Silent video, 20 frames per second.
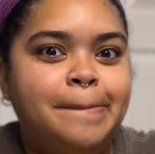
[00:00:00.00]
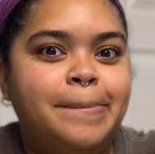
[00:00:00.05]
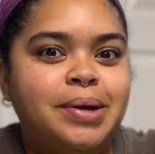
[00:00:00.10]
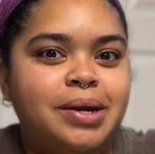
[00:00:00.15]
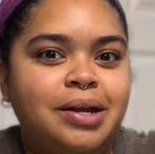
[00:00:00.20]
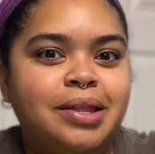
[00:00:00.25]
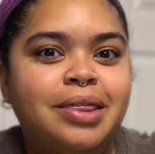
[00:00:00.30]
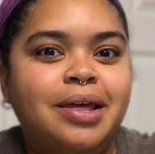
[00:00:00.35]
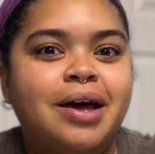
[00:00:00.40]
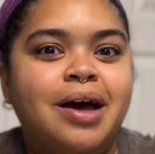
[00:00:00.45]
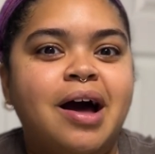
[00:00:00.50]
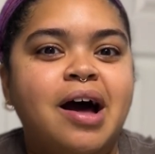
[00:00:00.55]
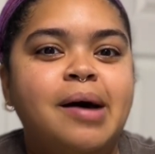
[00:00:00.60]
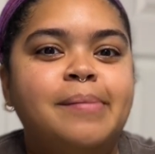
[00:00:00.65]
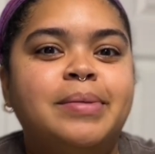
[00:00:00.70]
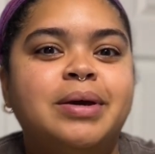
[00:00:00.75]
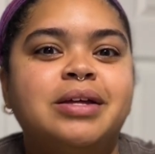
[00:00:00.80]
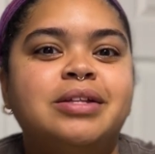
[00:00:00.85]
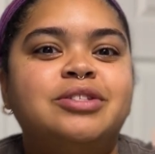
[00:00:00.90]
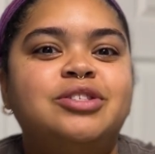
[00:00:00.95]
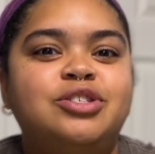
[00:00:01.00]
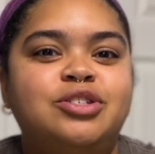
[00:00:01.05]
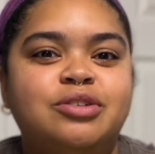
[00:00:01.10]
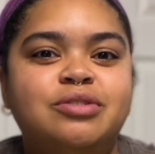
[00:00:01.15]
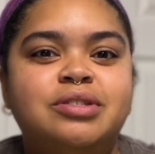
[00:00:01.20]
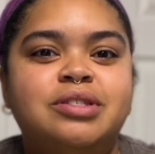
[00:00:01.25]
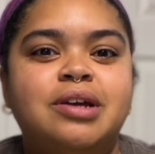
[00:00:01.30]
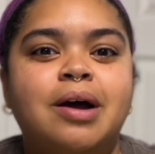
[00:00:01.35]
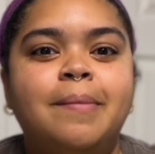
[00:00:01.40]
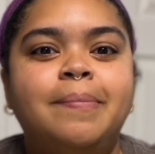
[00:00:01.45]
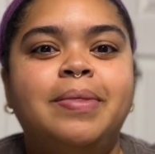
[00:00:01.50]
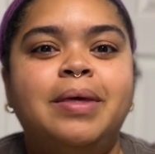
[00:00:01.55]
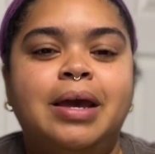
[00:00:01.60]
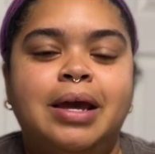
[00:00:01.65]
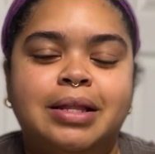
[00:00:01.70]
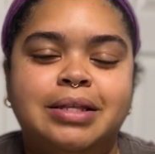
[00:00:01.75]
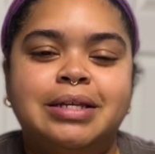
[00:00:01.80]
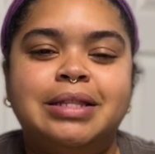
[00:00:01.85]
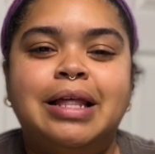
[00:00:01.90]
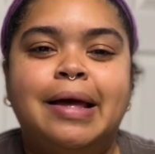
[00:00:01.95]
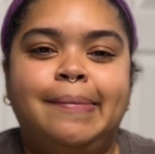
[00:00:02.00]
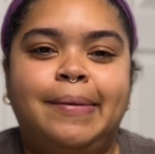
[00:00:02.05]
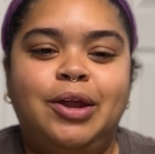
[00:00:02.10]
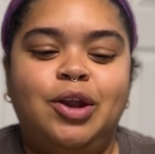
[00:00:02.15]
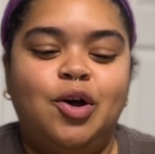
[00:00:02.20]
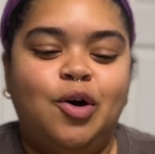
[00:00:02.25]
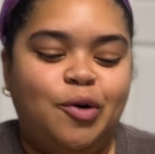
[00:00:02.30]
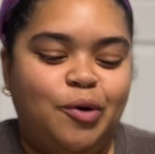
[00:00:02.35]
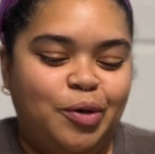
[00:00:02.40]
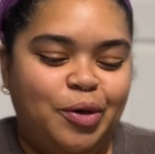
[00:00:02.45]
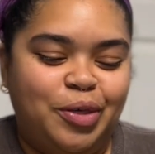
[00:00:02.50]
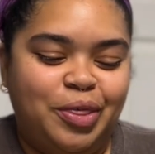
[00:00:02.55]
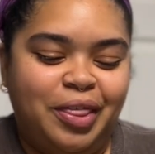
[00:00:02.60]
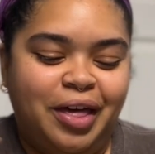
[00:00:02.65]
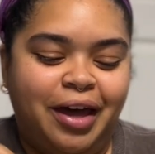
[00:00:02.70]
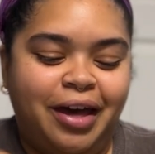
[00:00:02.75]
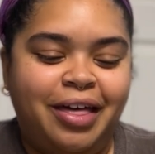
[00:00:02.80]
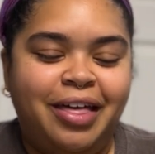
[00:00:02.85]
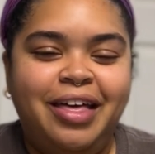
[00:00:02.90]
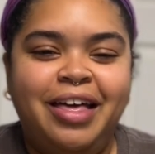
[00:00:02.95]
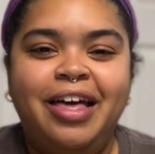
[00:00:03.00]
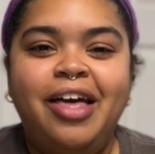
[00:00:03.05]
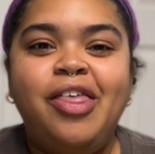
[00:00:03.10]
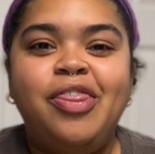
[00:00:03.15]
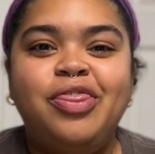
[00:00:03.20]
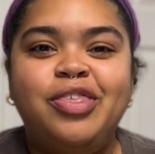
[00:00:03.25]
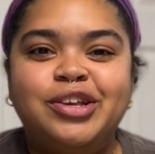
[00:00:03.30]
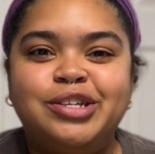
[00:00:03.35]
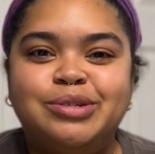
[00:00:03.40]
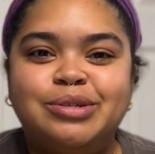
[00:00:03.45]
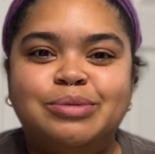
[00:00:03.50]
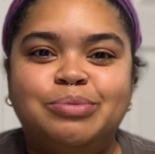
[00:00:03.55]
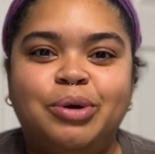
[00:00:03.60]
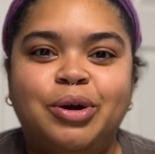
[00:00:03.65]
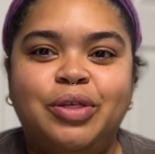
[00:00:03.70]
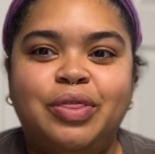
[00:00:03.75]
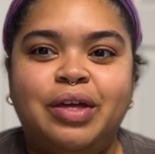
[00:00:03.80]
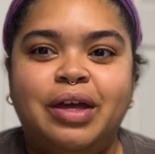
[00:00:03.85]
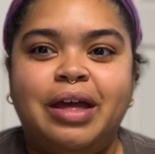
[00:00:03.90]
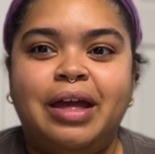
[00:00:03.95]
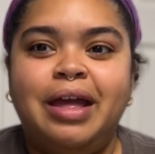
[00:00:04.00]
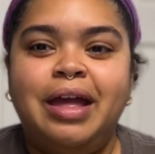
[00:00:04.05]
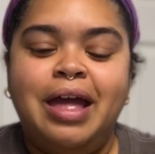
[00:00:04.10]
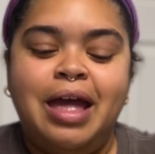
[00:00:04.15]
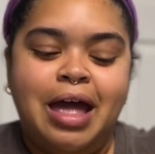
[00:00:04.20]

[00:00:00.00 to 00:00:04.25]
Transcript: Put it in the comments. Do something to let me know that this was worth it.